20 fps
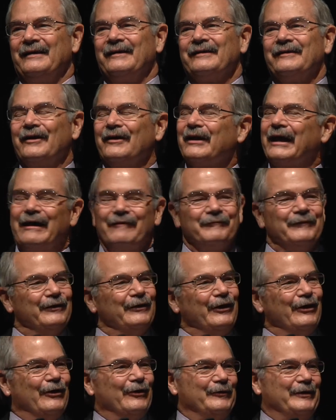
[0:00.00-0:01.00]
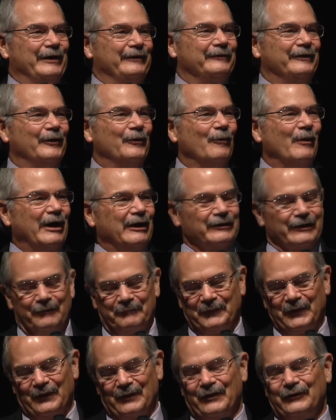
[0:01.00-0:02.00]
Good afternoon and welcome
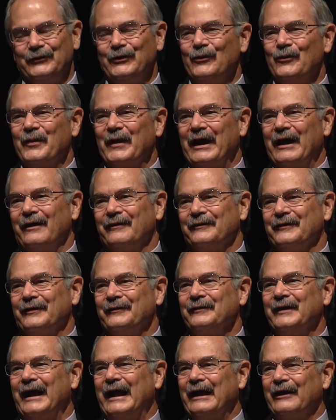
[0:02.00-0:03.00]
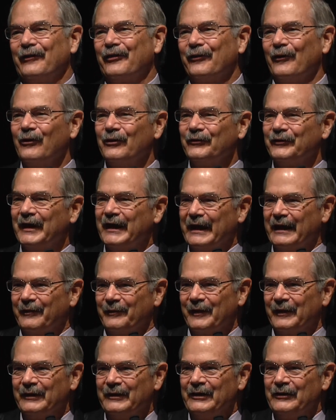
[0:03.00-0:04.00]
to the 2013
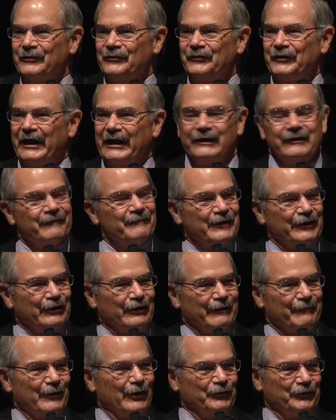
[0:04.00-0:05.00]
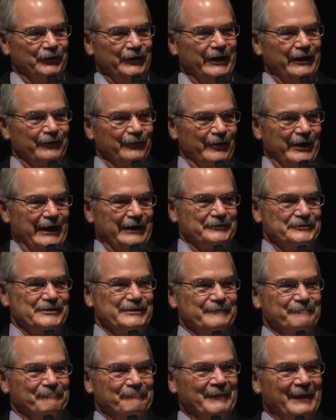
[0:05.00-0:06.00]
State of the University Address.
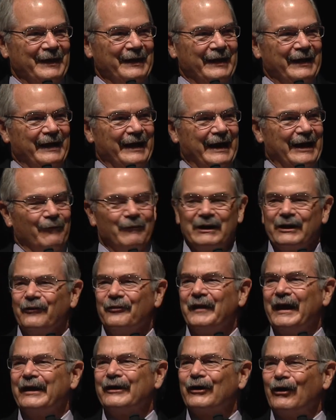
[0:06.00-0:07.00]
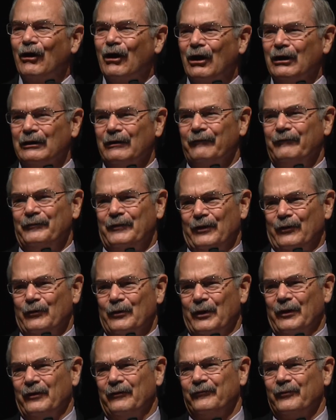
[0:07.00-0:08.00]
I want to thank all of you
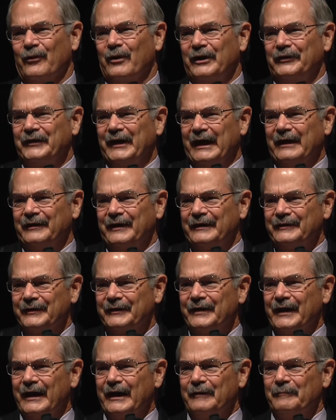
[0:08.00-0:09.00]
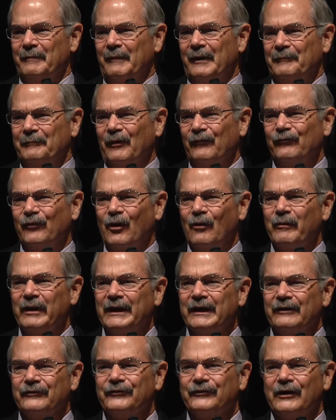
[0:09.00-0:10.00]
for attending today. Before we
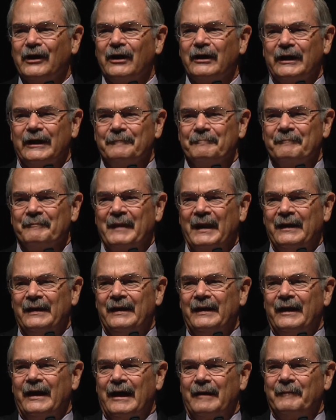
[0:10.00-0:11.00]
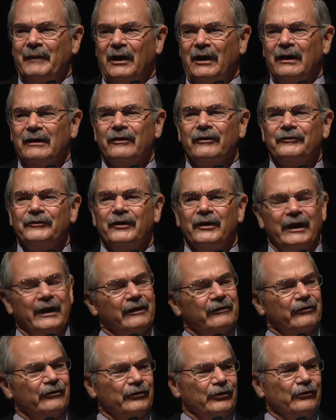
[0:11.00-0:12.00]
get started, I'm honored to
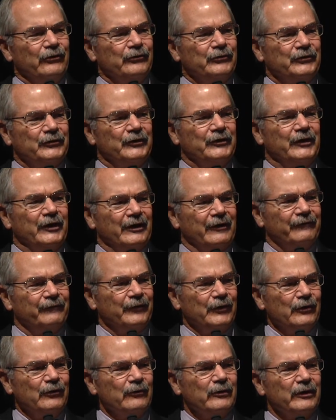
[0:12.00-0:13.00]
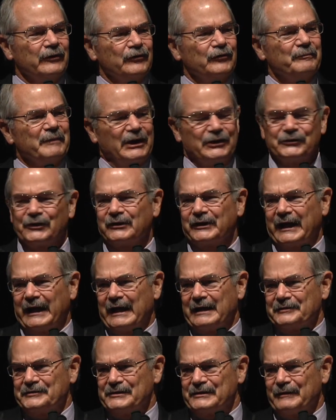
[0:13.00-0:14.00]
introduce a few special
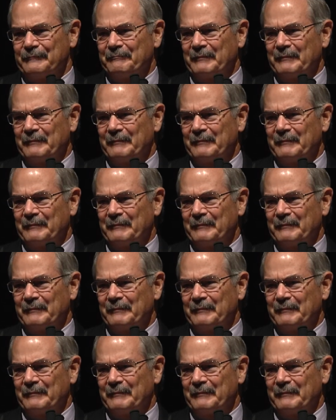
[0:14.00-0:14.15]
guests.